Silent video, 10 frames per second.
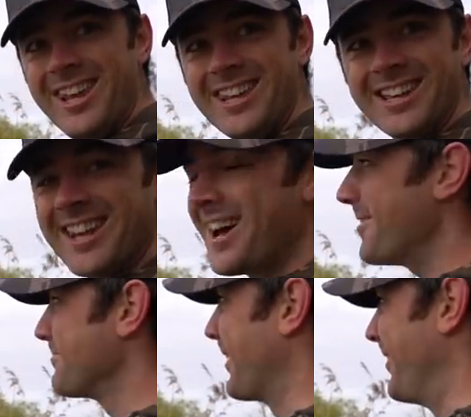the
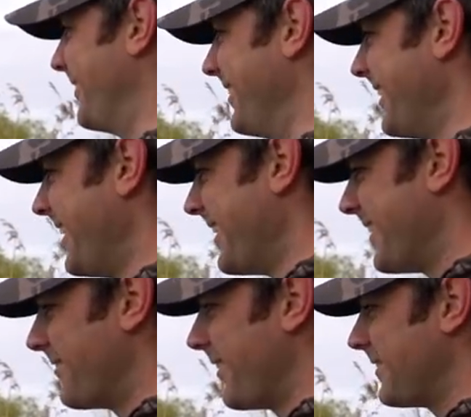alarm going.
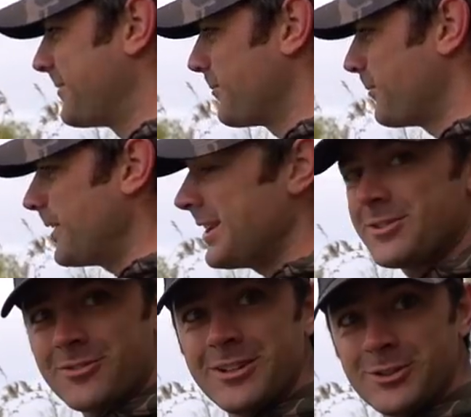Run, we're
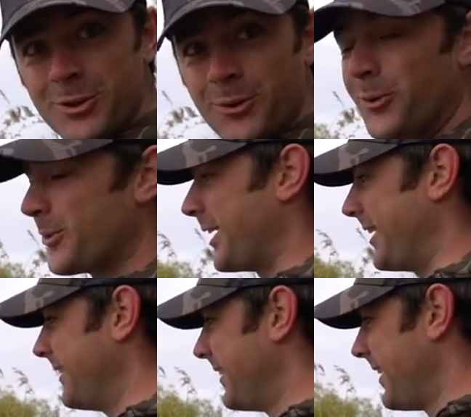literally
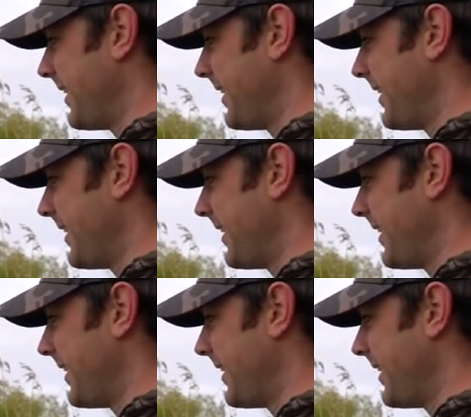talking